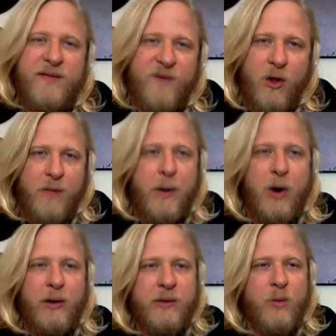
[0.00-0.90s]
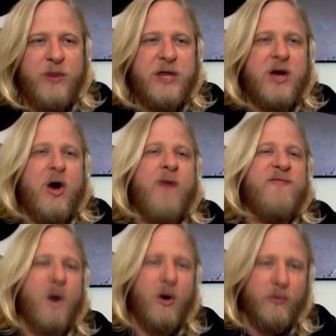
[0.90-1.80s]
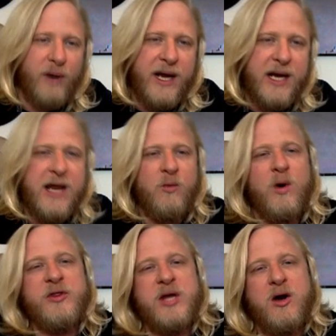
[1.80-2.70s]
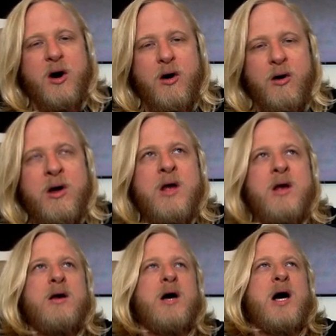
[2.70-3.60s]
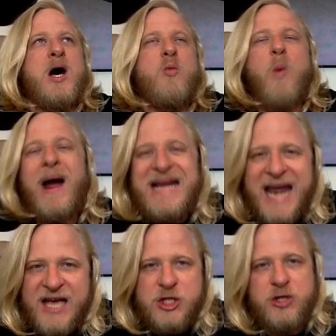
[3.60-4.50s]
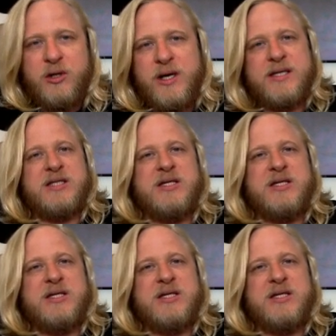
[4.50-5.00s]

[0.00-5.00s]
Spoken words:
fall apart in what they call far right and what they call white nationalist.